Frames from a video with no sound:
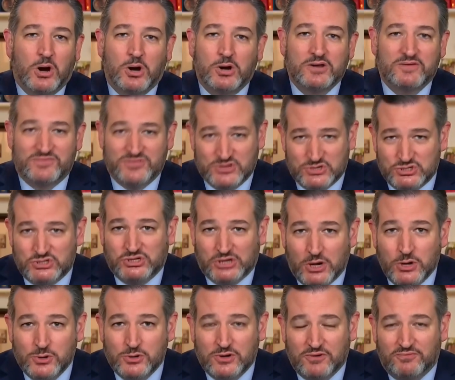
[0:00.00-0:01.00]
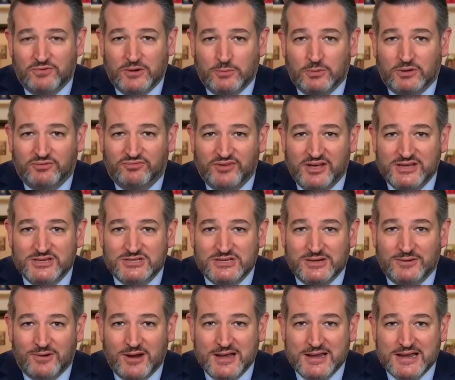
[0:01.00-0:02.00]
part of the joke of what we're
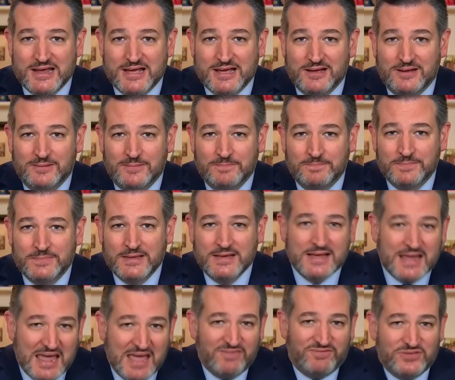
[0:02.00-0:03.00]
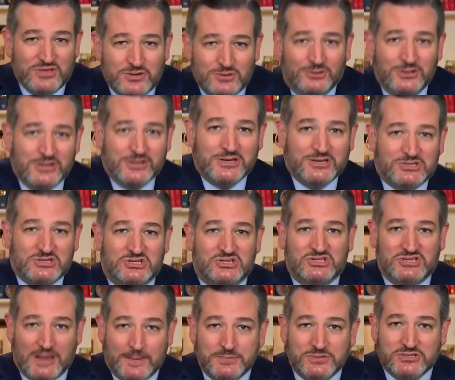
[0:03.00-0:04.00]
facing right now. If you look at
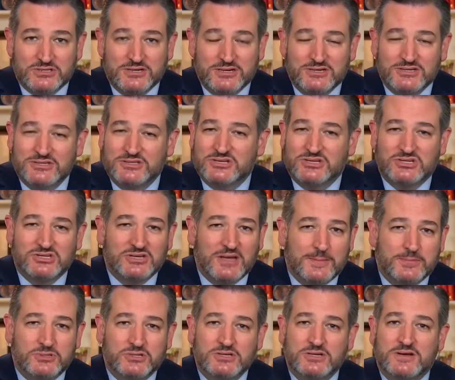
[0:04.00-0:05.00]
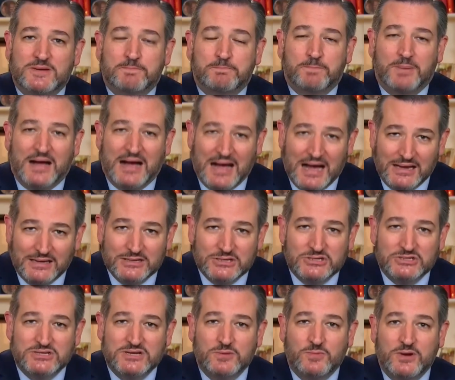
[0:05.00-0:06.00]
substance, the substantive
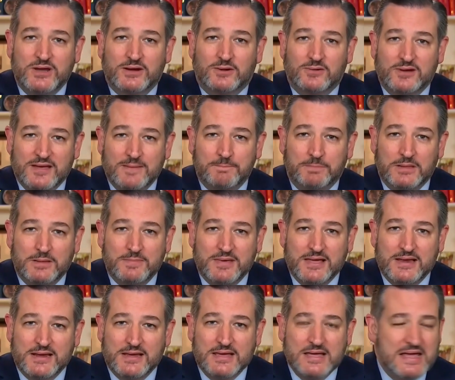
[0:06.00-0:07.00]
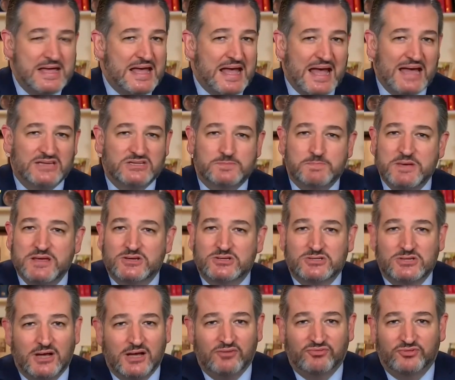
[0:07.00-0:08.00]
policy we are implementing has been
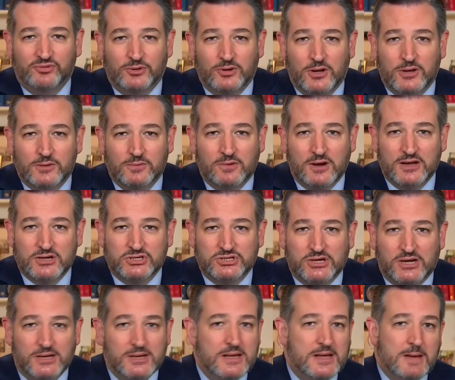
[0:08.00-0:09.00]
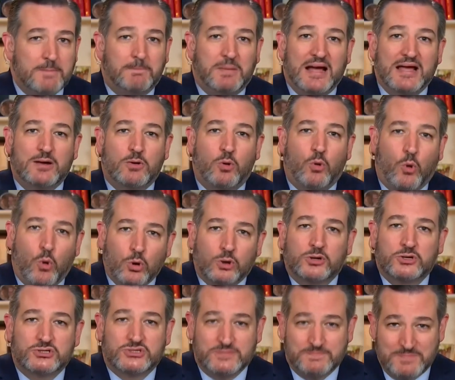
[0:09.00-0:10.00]
tougher on Russia by
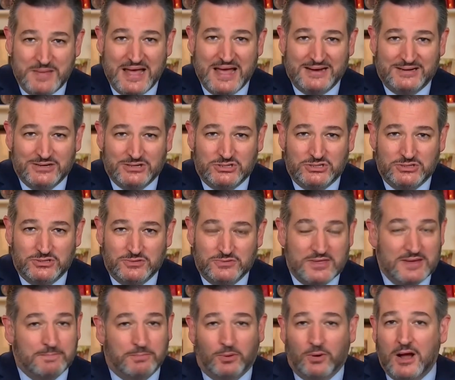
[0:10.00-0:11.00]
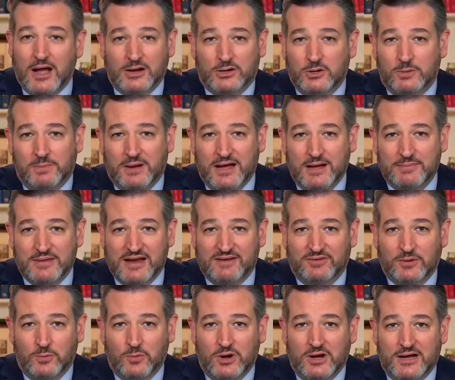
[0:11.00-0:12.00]
orders of magnitude than Barack Obama
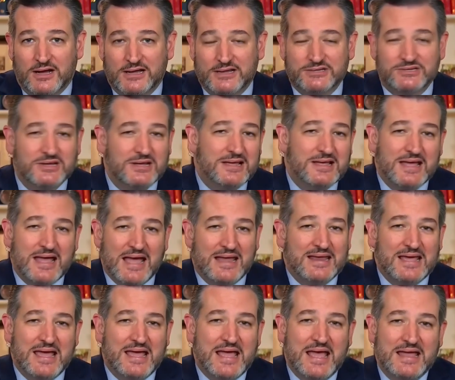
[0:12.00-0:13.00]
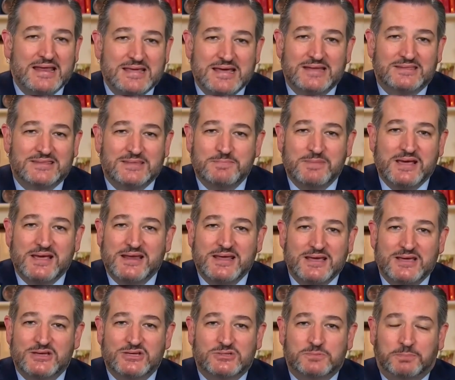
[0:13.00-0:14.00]
ever was. And, and yet the
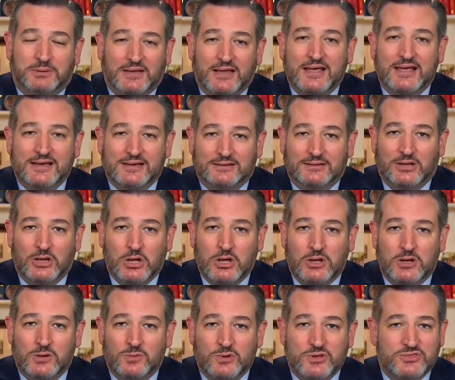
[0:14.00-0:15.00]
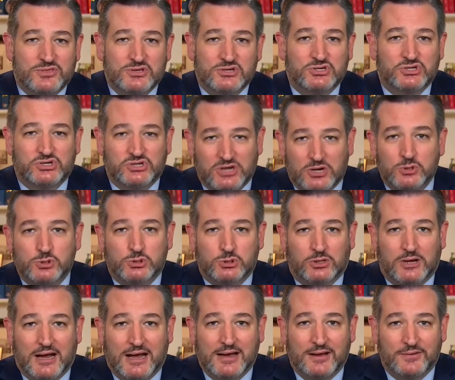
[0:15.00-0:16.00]
media is playing along with this show
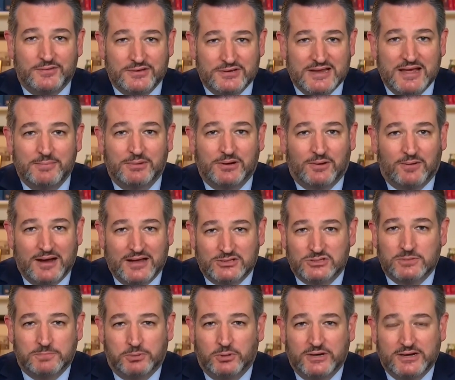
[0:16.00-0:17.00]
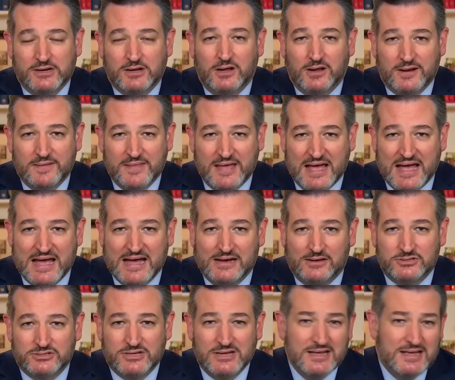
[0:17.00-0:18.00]
trial the Democrats are putting on in the
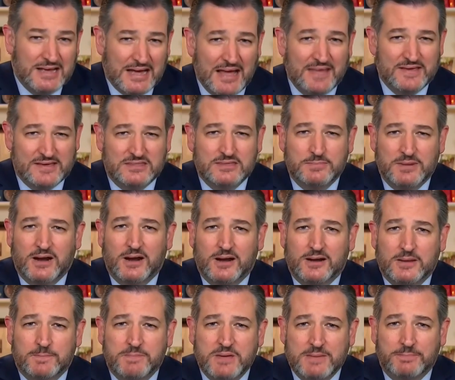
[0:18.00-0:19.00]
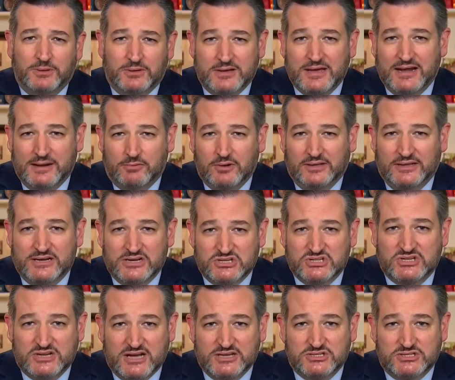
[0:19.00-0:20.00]
House. How is it the media? The American People wait, wait, are getting wait, really
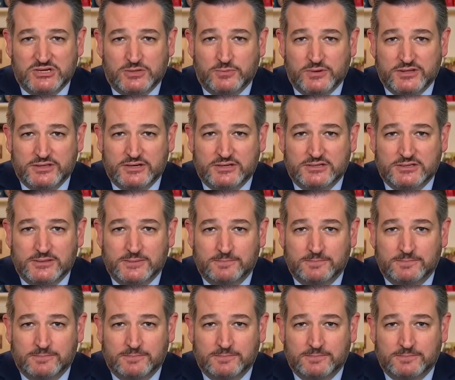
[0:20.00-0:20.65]
disgusted with